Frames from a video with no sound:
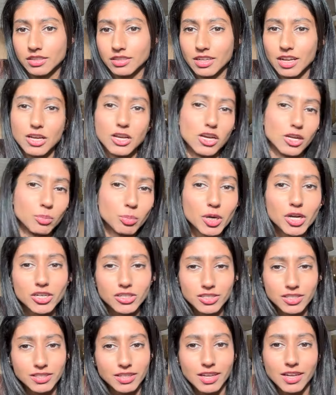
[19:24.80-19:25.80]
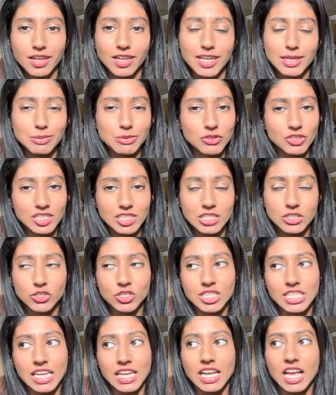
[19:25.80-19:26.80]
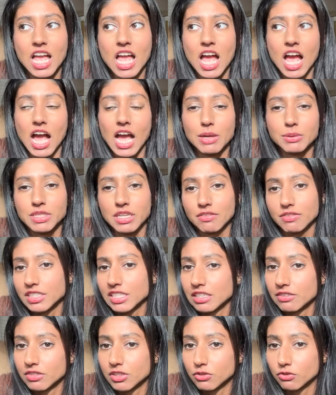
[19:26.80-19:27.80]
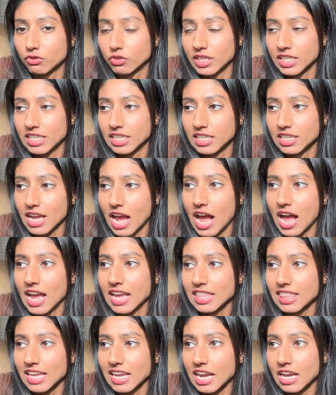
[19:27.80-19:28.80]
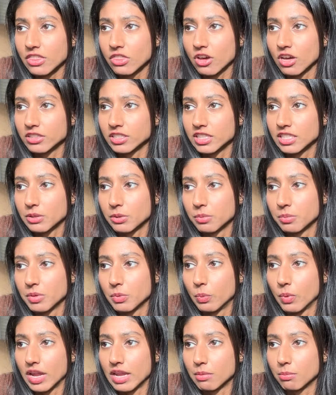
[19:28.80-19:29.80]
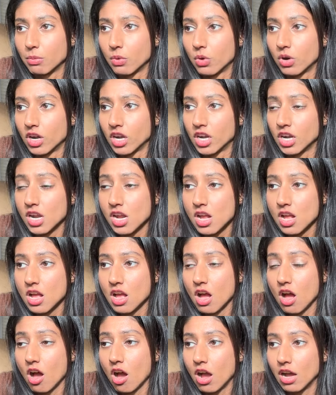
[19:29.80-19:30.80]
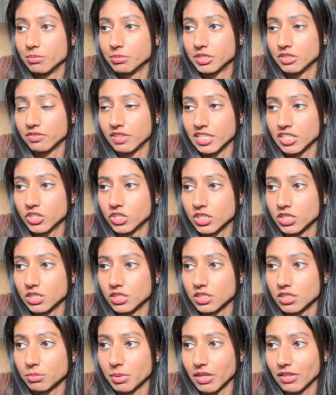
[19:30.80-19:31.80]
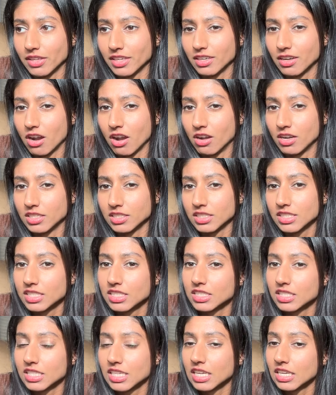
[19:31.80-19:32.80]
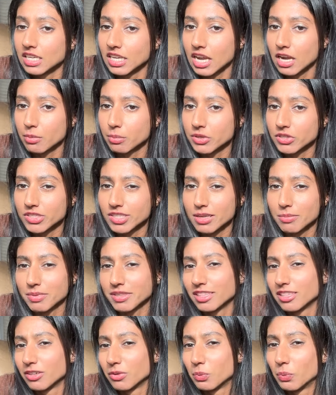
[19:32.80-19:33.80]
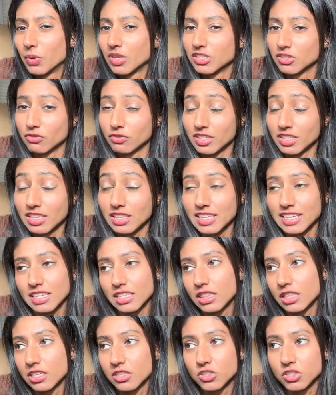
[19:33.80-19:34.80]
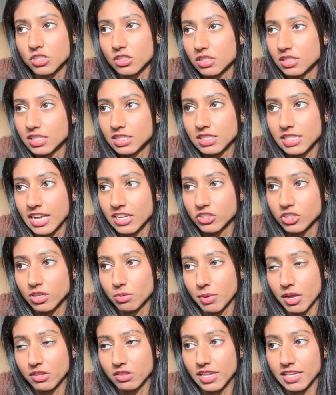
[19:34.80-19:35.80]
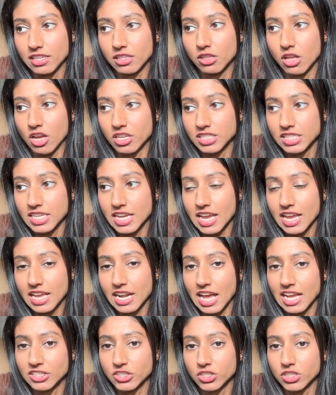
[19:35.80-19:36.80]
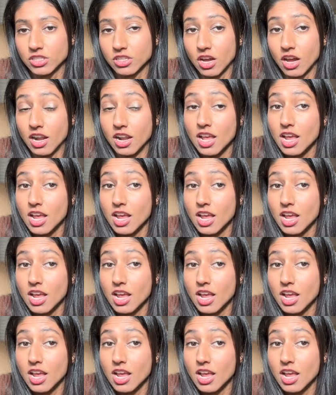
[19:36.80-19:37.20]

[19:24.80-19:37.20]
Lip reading: a good person. It was really interesting. I would definitely give it a read. I think I thought that there would be way more observations about like current skincare per se, but there wasn't really. Like, there's a section about like Glossier, and I just thought,